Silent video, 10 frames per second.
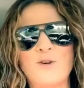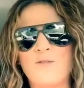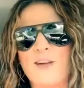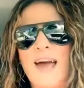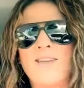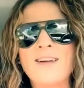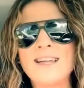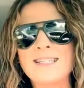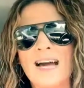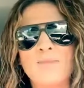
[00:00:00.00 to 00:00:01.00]
or if you have
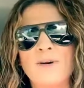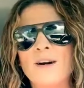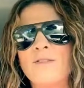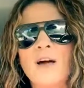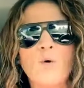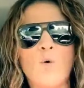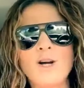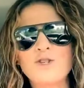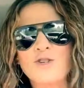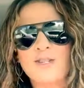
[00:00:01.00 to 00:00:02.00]
any type of
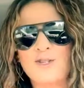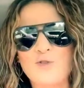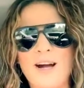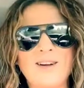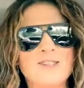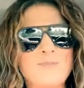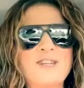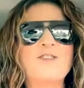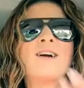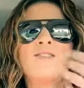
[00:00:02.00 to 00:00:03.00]
washers and dryers, make
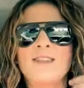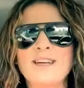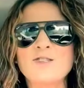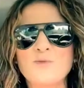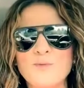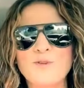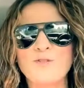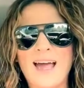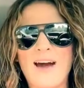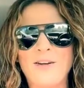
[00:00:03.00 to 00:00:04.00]
sure everything is
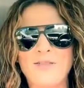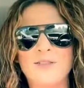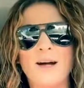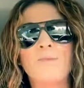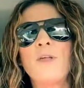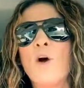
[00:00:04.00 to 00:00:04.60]
removed out of them.